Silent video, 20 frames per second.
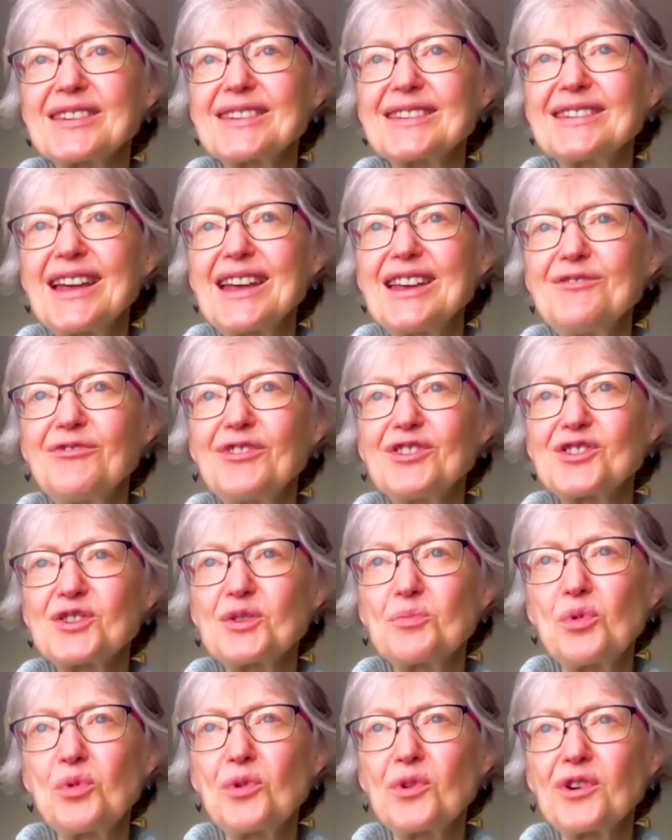safe and
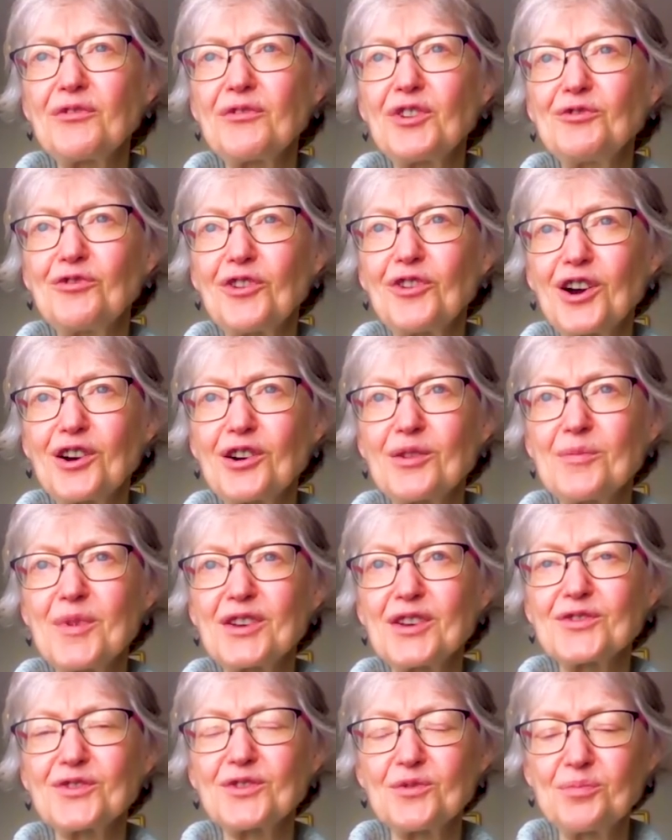supportive
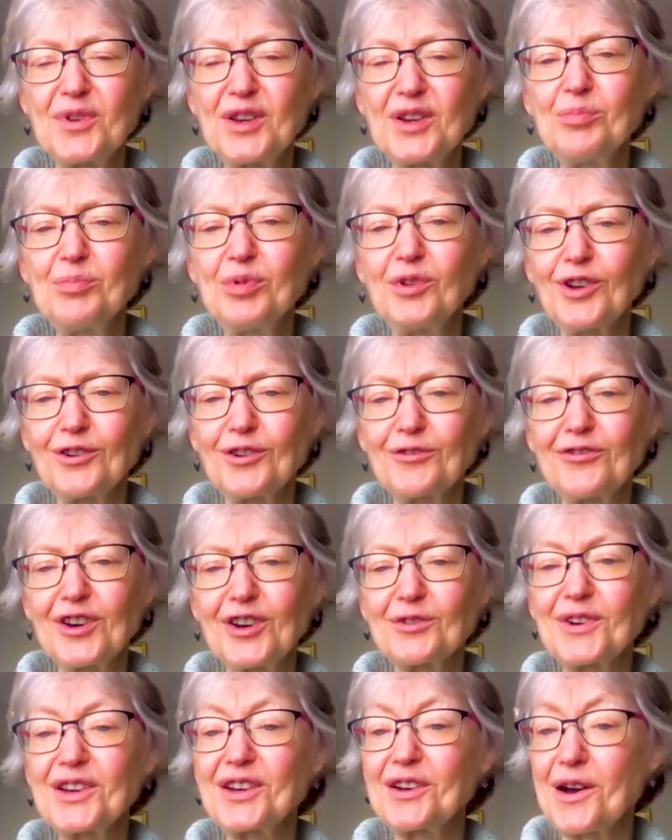environment. So people are
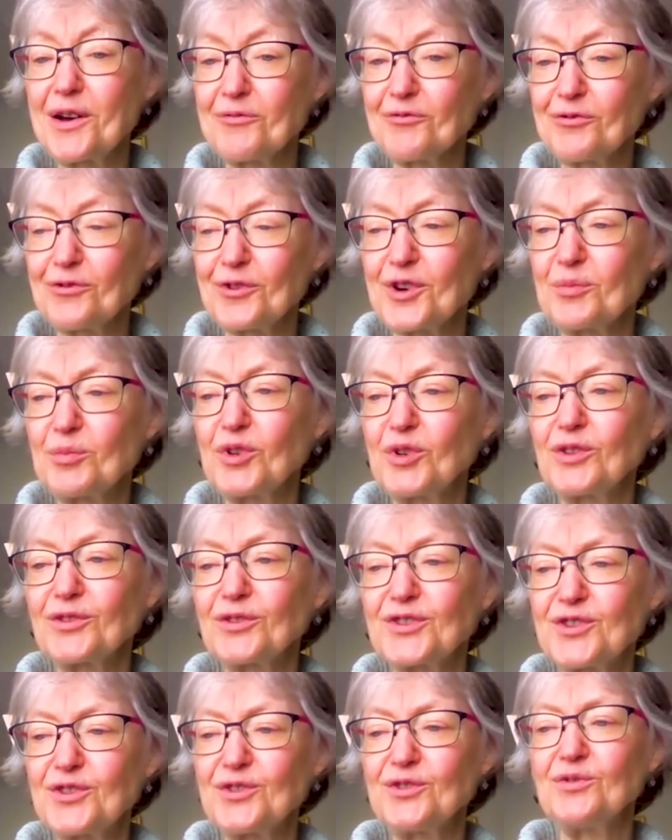very
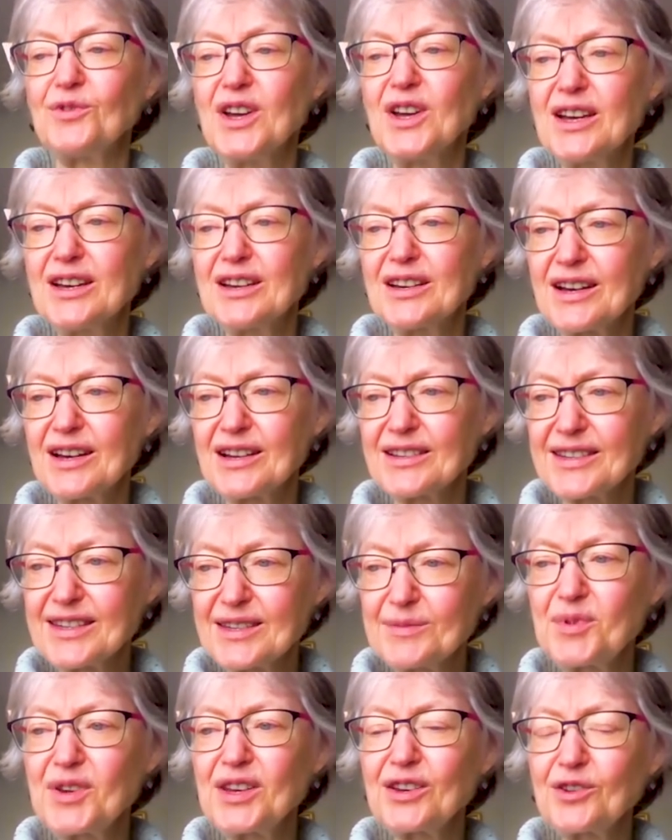comfortable to
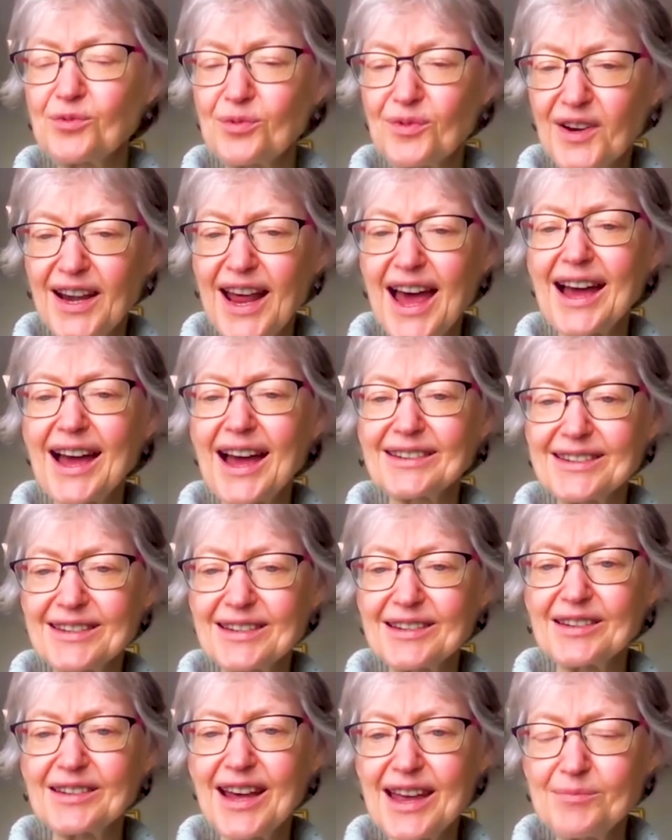speak,
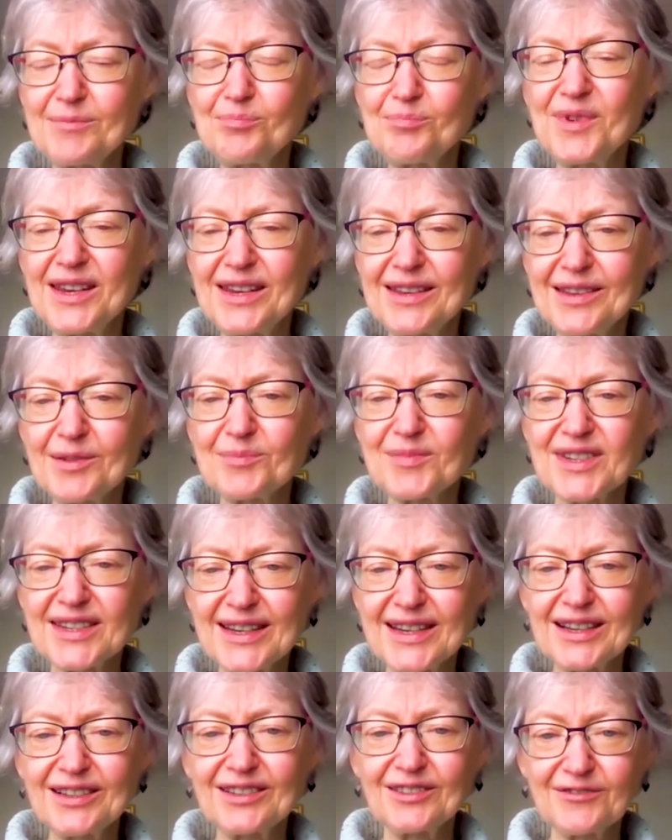relax, and be
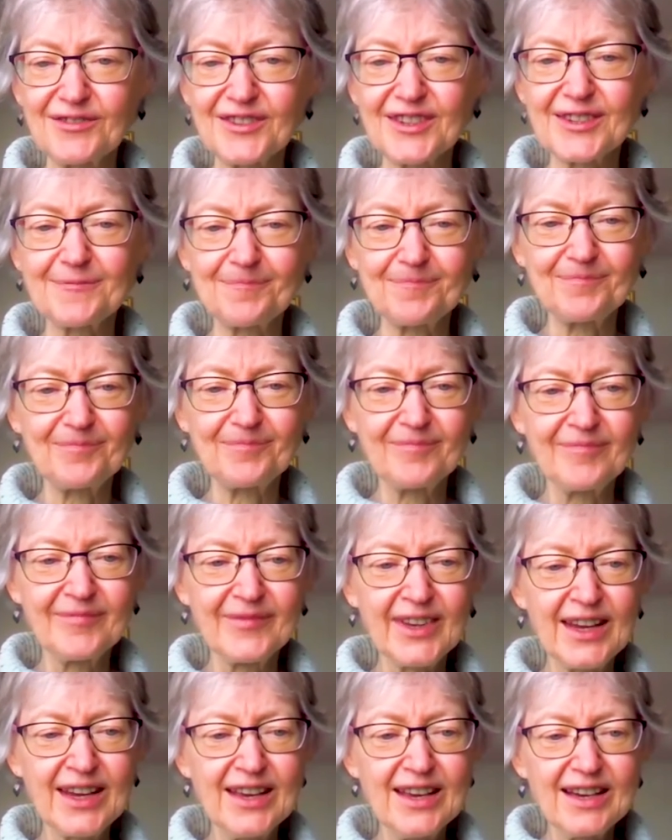themselves.
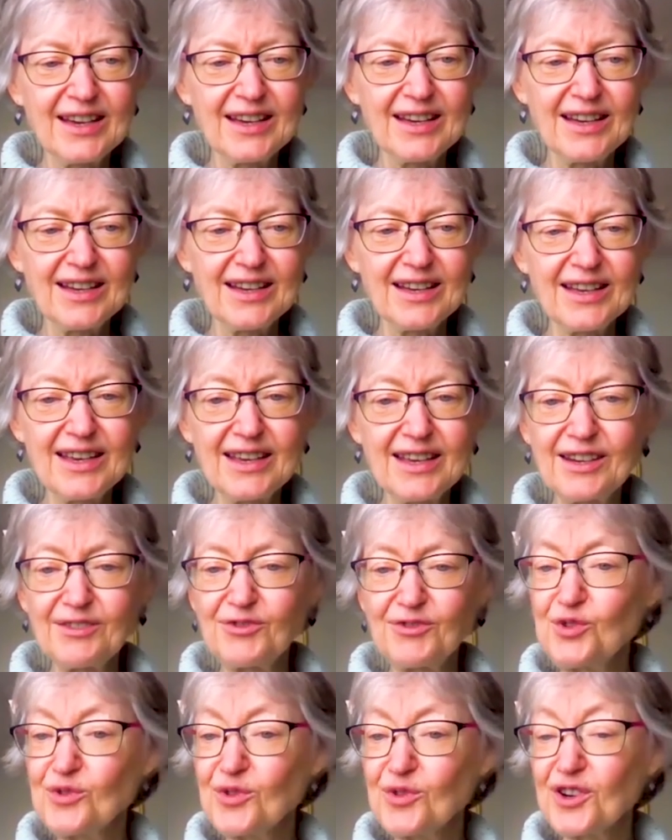And
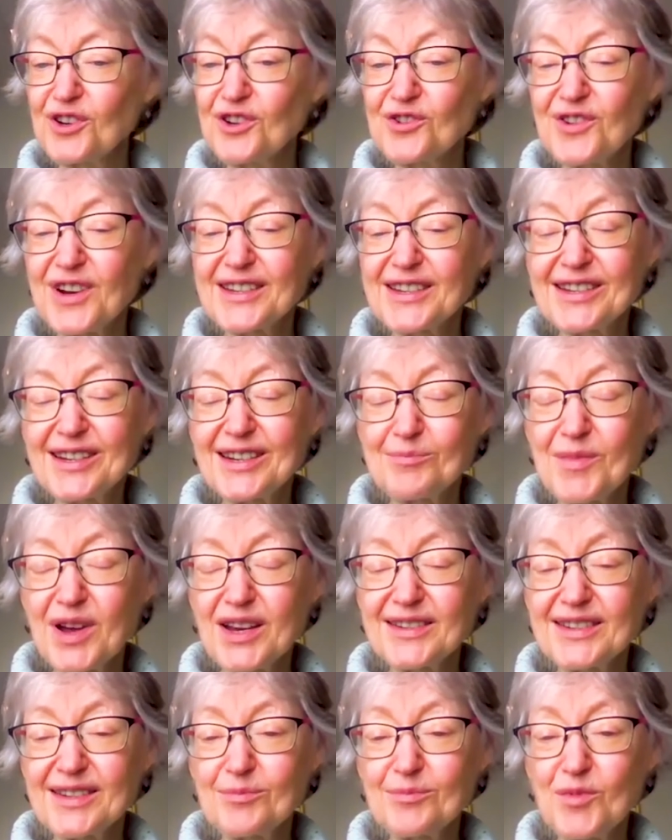if you are interested in
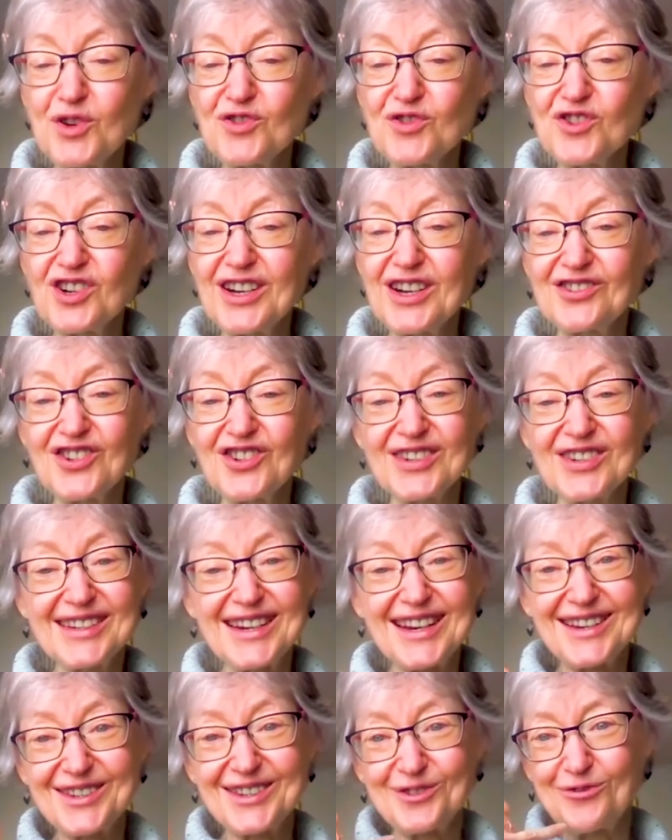Minds in Motion, it
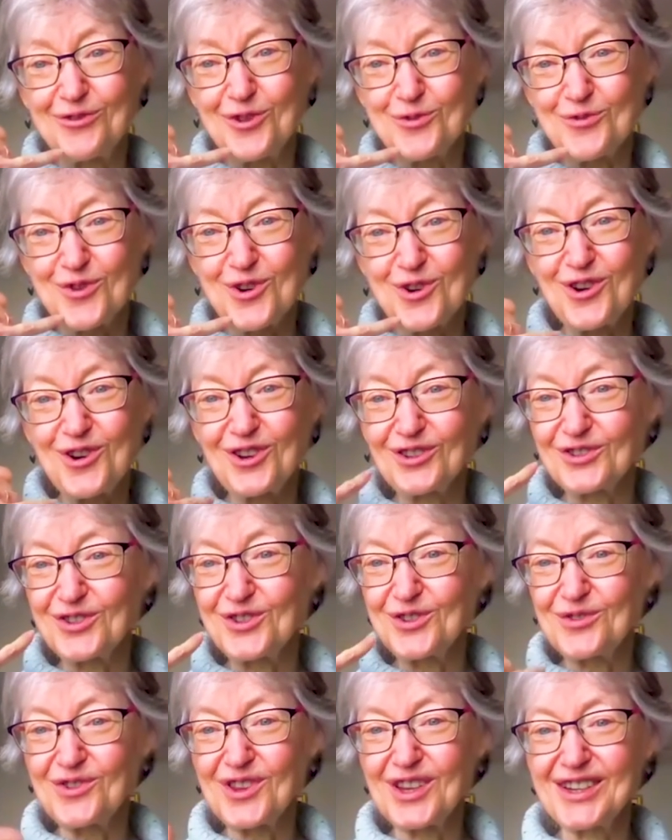just takes a phone call
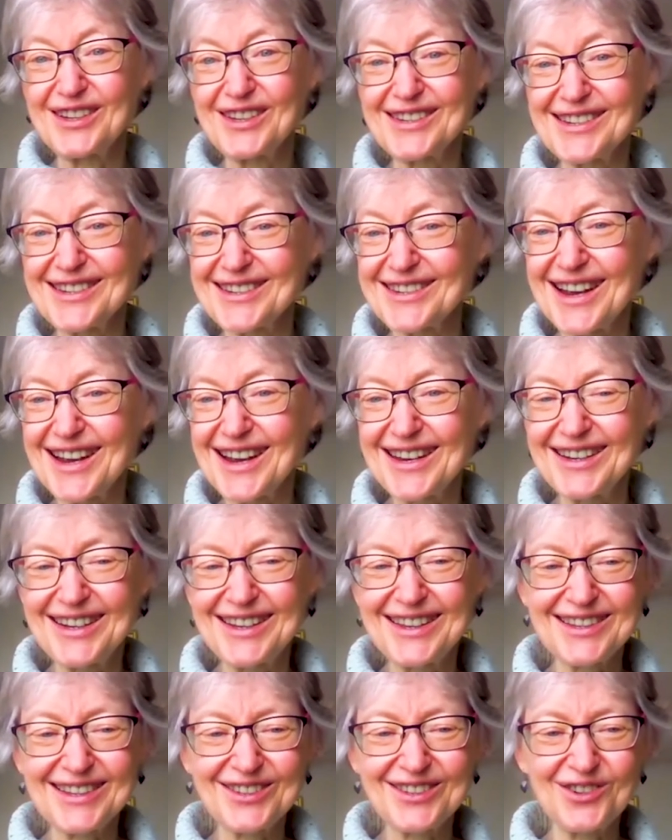to the
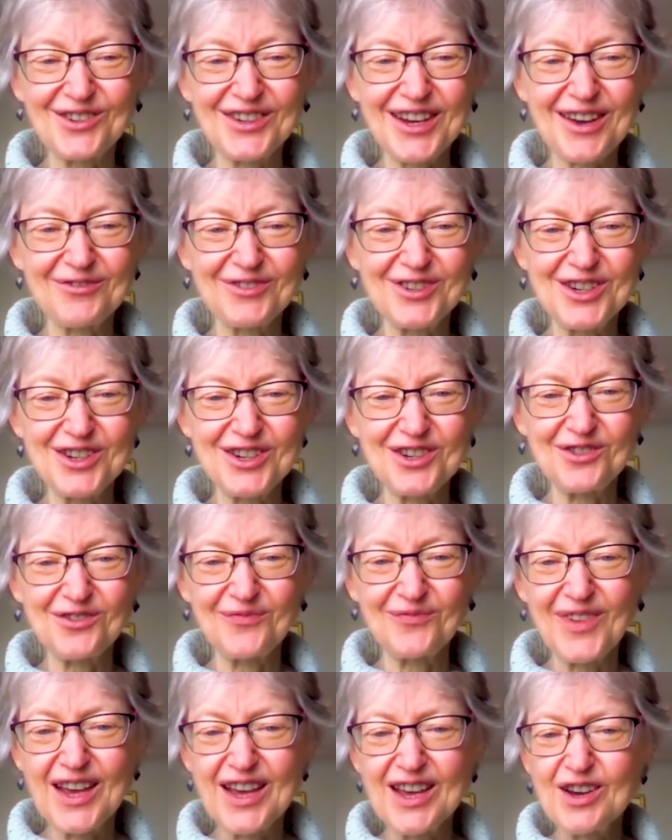society. That's all you have to
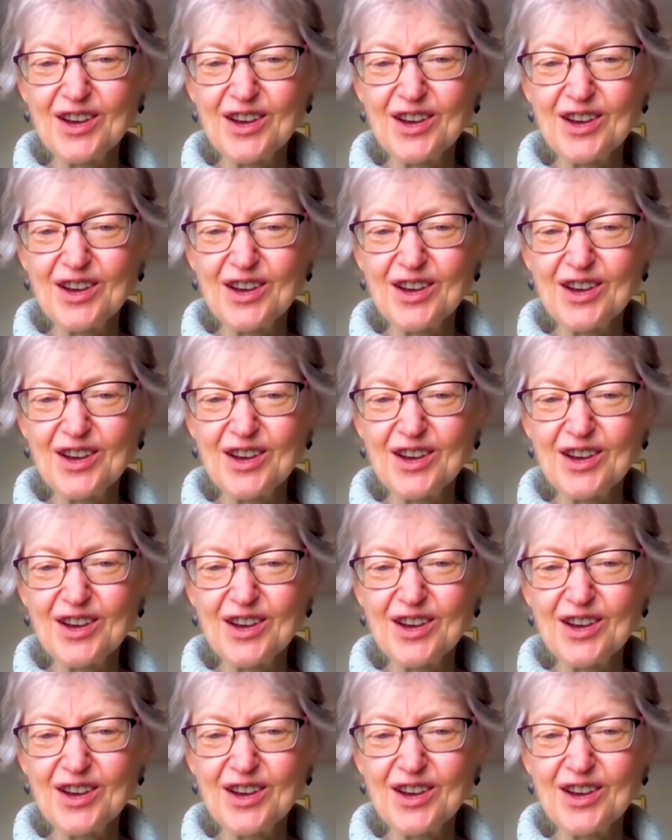do.